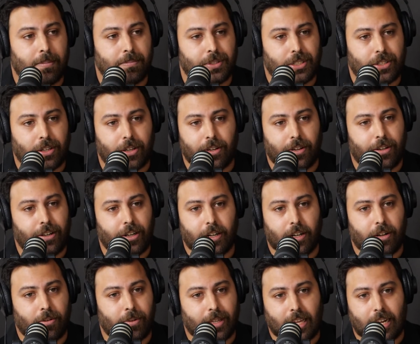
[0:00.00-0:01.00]

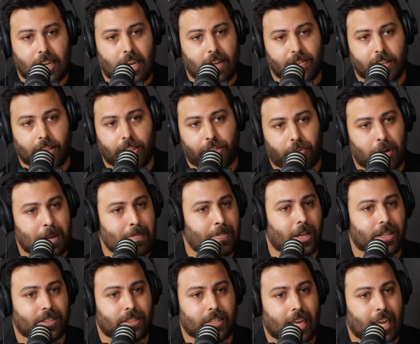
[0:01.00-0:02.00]
So, where they'd have a
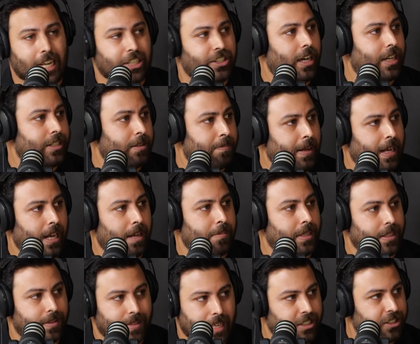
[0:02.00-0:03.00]
3-person HR
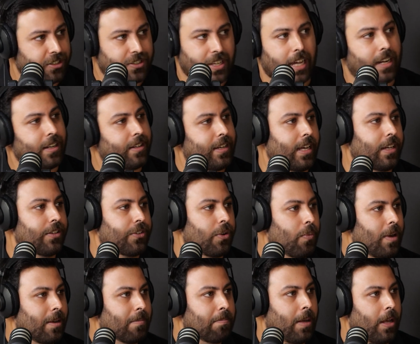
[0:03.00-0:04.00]
department, they'd just cut it down to
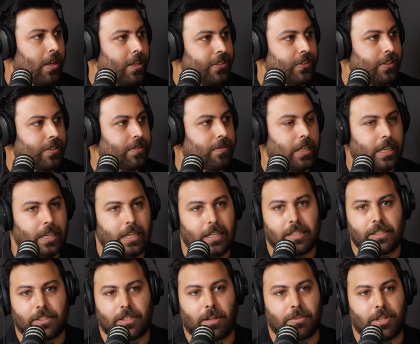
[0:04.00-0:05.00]
1 person.
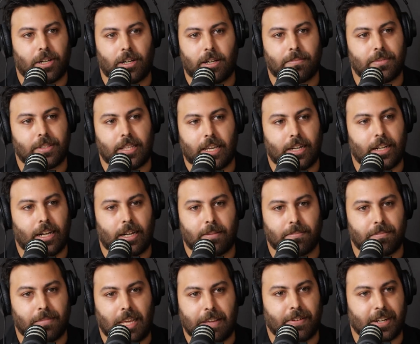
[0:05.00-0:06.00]
Sometimes they'd
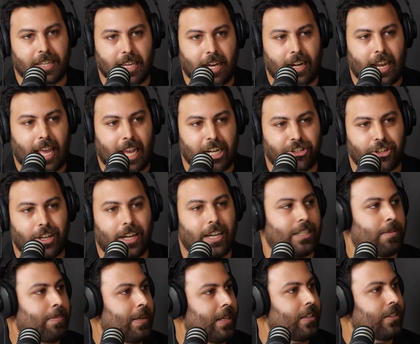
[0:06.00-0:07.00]
even cut HR
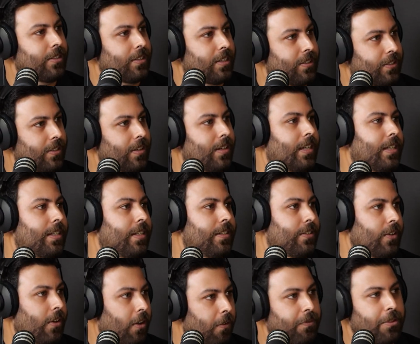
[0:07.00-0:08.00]
depending on the
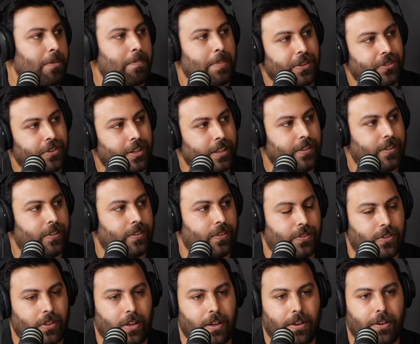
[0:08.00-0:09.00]
size of the business.
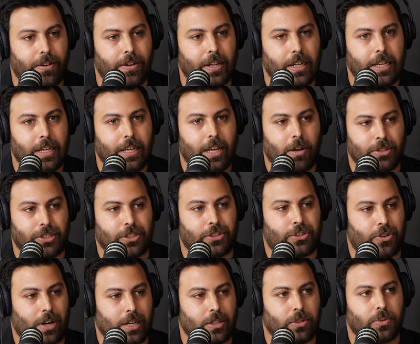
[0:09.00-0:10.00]
So it was a
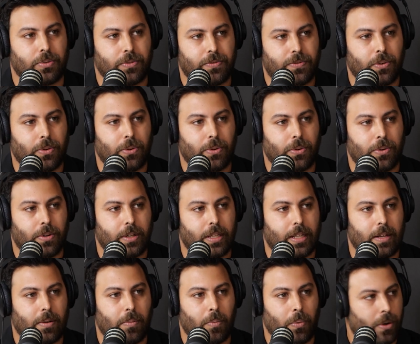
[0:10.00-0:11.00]
struggle for
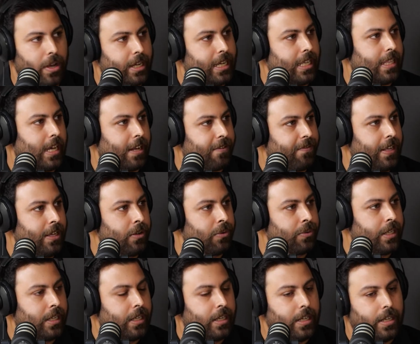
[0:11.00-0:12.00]
work in that
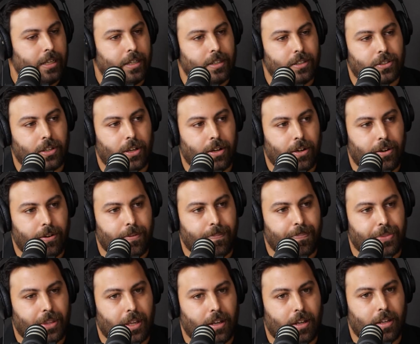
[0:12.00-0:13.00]
field. So,
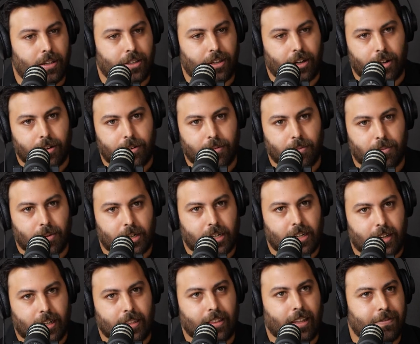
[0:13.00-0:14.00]
what
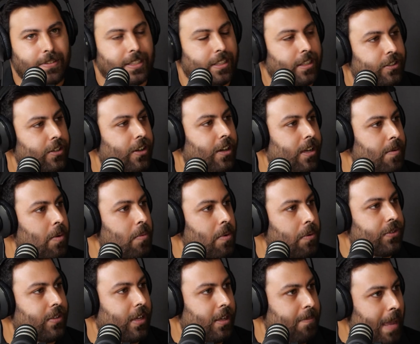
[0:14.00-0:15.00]
did I love at the time and what
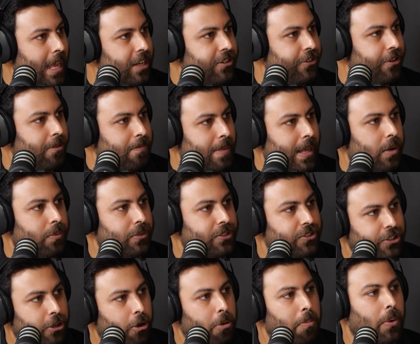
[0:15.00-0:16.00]
was I passionate about was
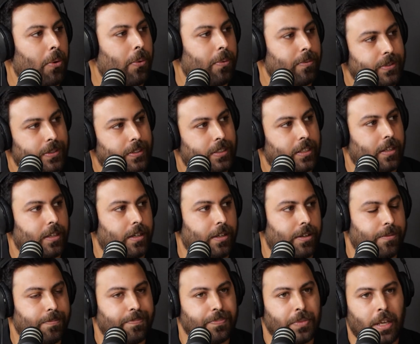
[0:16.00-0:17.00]
gel ball.
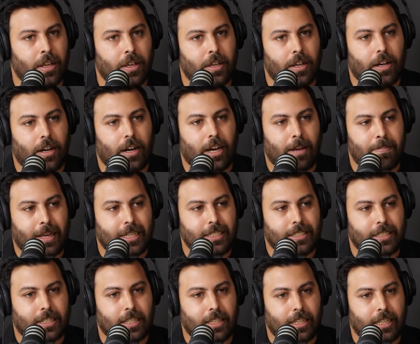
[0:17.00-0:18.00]
So I
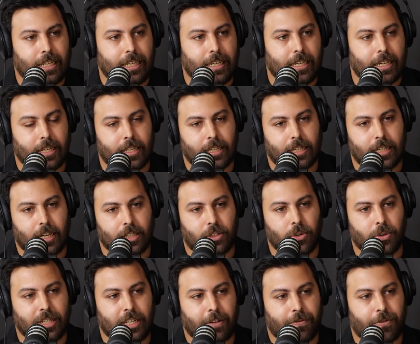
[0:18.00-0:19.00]

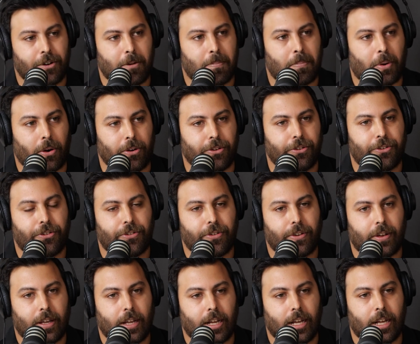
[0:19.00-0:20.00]
took a different approach
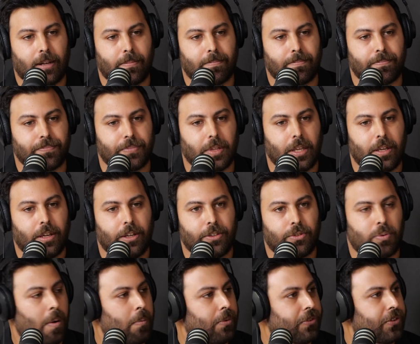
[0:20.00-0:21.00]

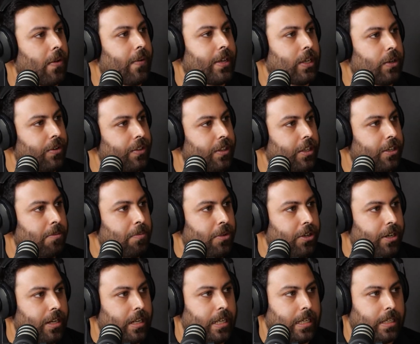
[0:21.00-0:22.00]
to what was going on in the
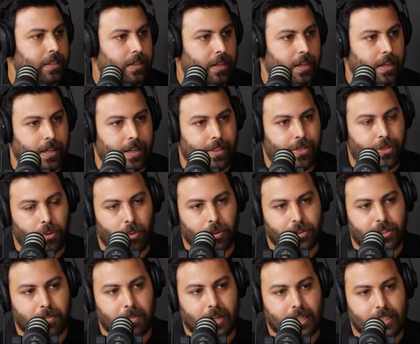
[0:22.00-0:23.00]
community. I
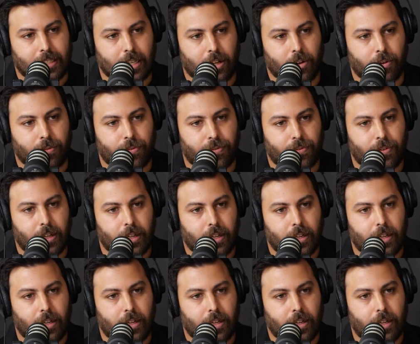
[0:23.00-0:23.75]
thought to myself,